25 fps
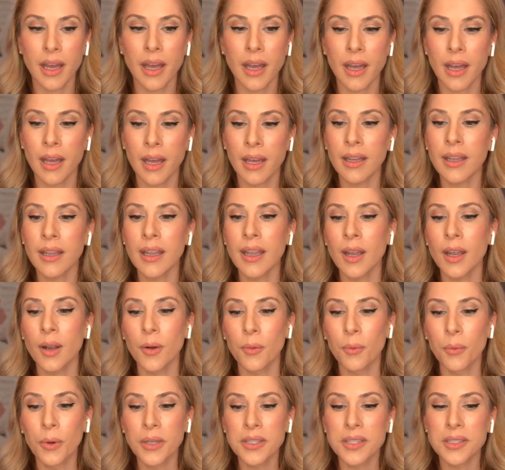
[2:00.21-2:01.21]
Uh,
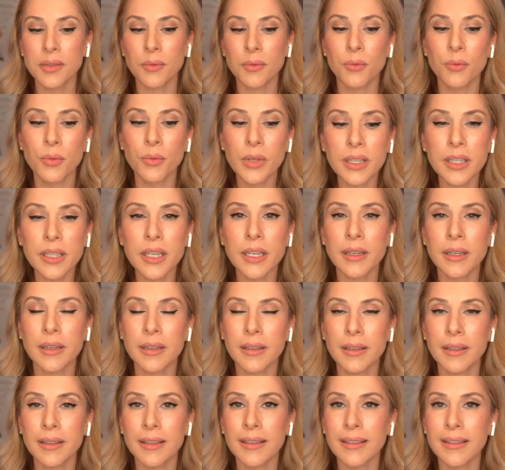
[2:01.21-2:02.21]
what's really